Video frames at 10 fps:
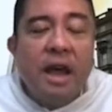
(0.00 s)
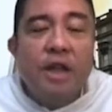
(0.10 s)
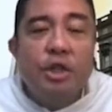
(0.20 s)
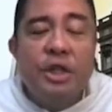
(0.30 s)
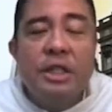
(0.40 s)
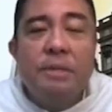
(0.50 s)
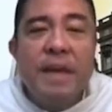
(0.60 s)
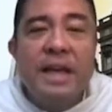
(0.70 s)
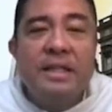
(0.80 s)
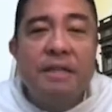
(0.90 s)
so this
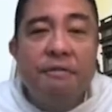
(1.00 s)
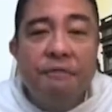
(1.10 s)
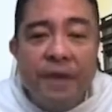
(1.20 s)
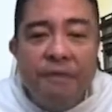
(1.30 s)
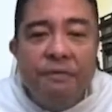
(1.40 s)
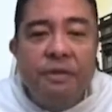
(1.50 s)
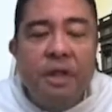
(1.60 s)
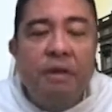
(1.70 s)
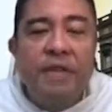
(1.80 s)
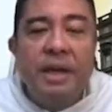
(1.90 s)
makes the fifth
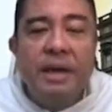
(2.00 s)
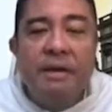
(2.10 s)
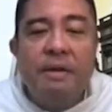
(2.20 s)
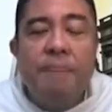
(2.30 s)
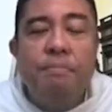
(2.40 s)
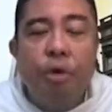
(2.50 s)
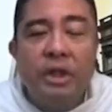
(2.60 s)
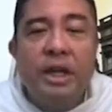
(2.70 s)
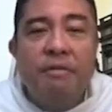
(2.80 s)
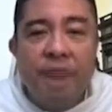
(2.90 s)
of the
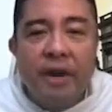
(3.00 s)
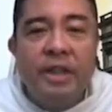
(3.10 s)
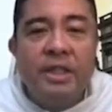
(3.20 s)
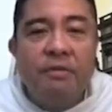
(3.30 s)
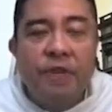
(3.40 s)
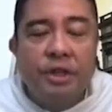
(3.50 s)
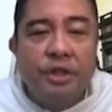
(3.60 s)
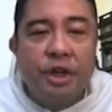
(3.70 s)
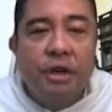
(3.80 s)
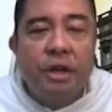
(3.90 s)
important variants of
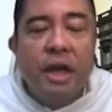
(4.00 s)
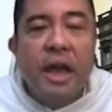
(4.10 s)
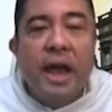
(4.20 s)
concern.